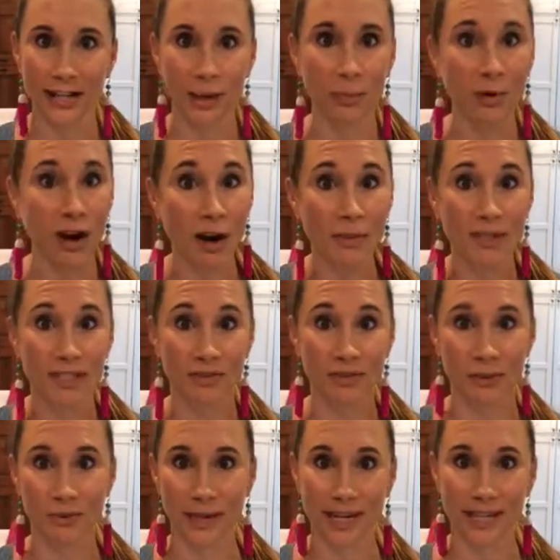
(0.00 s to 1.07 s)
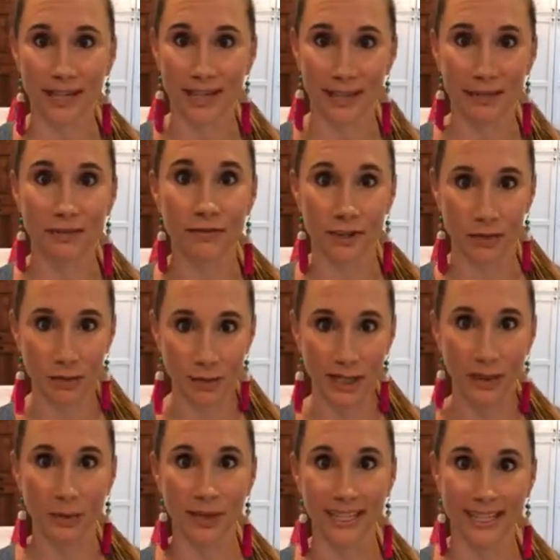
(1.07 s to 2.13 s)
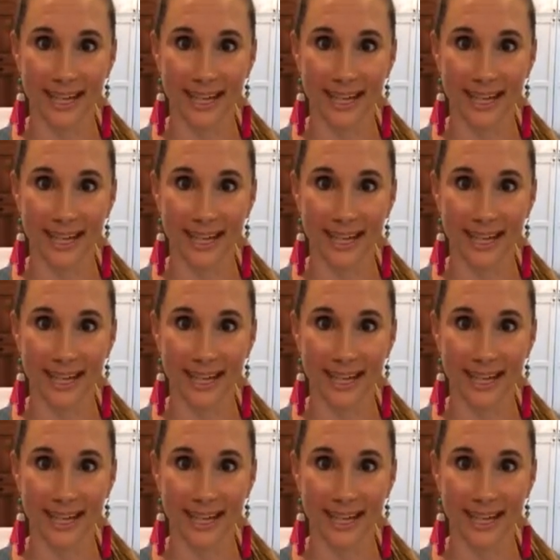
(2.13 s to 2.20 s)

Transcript: And I promise if you rein it in for 21